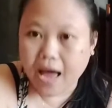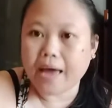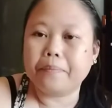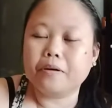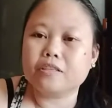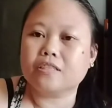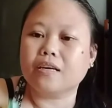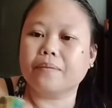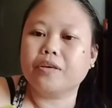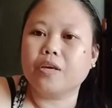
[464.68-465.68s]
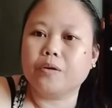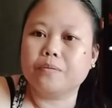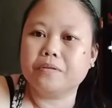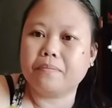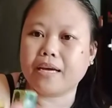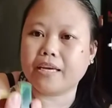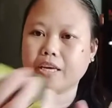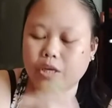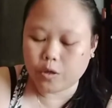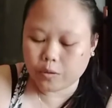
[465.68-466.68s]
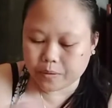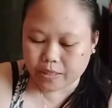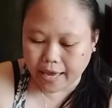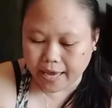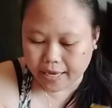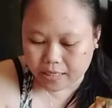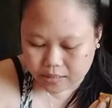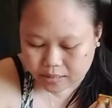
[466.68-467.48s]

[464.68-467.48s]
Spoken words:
I bought some cubes, Maggi cubes, and